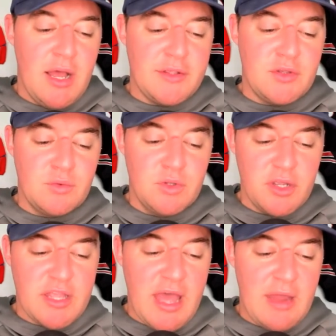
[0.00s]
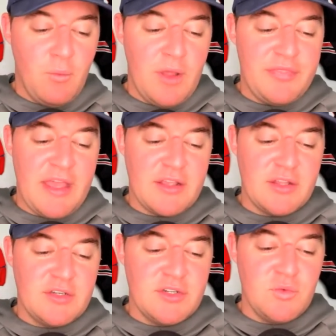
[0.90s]
you look at what they
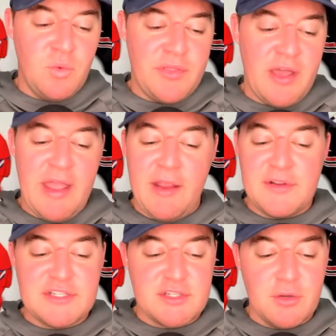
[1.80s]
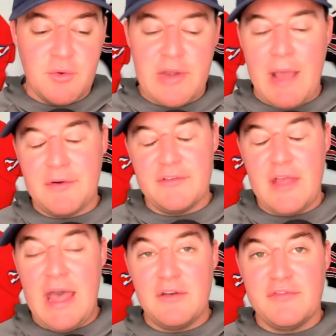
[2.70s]
could do with a Harry Stewart out
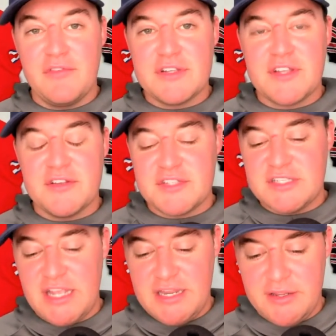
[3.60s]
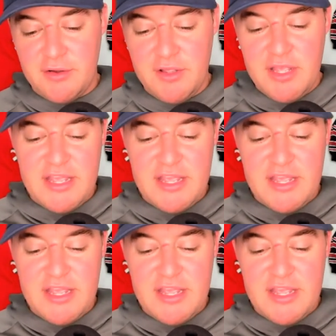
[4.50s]
of Frisco Centennial.